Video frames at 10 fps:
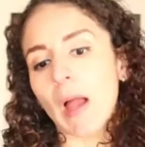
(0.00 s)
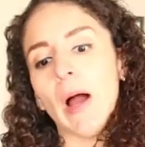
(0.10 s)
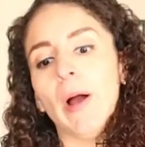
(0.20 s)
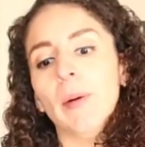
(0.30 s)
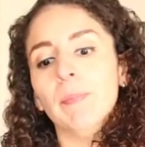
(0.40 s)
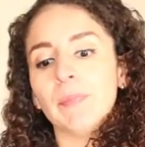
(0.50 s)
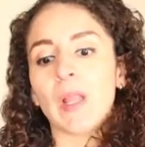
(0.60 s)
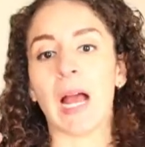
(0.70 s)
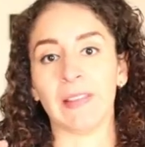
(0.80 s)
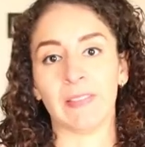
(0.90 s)
um,
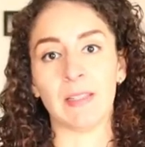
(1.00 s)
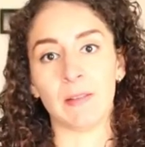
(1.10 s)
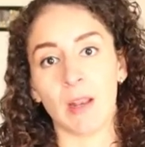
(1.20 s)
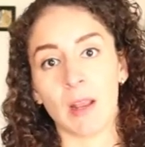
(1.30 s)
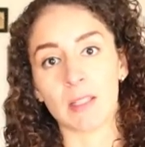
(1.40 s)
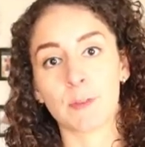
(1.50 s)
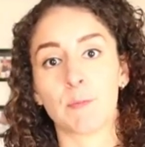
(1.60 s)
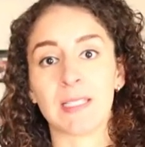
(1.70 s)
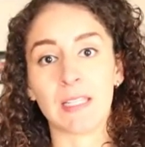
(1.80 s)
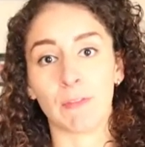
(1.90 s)
and then
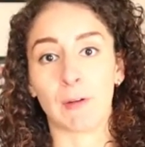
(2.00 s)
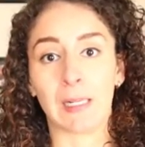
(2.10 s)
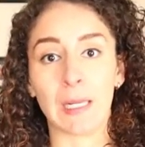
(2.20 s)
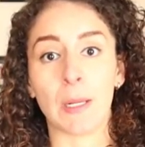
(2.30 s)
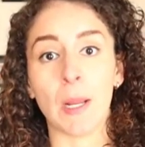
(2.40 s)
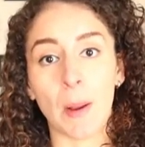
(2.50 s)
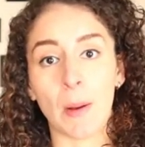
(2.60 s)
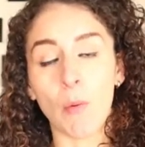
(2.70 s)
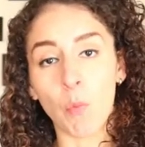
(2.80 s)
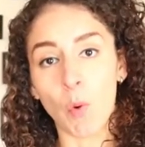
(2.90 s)
specifically
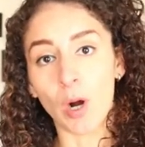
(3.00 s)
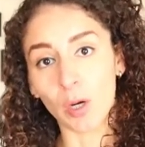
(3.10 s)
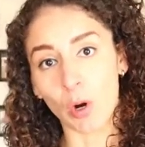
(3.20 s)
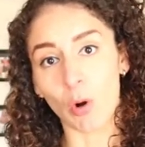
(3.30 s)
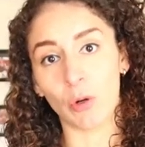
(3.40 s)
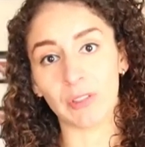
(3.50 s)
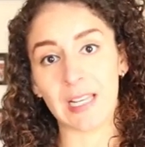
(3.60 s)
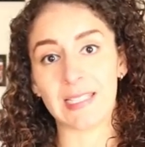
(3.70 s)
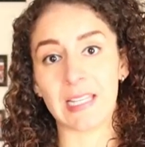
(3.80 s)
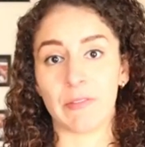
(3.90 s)
work on
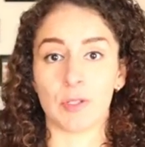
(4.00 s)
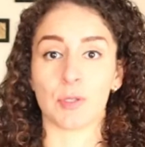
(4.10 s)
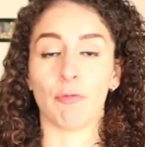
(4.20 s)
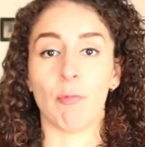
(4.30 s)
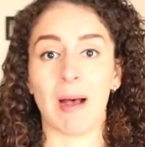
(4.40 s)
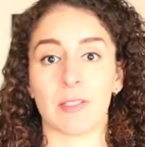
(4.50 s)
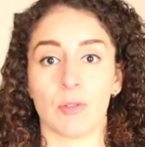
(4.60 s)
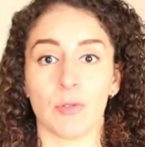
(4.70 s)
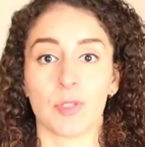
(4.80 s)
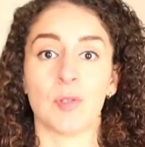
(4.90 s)
a series of
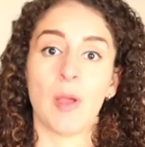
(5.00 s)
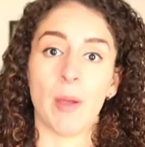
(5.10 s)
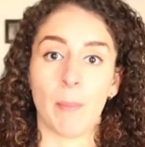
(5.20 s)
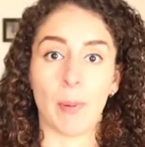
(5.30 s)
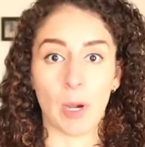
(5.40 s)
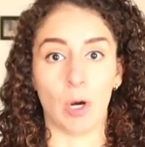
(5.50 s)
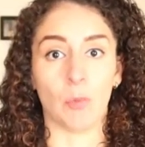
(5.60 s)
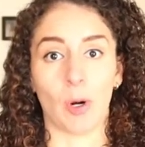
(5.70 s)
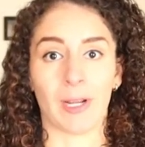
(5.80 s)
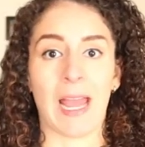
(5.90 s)
muscles
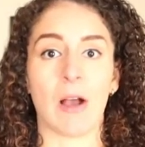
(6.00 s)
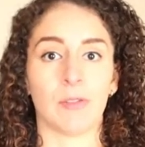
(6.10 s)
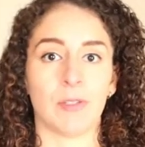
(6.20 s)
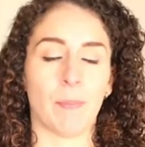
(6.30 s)
per workout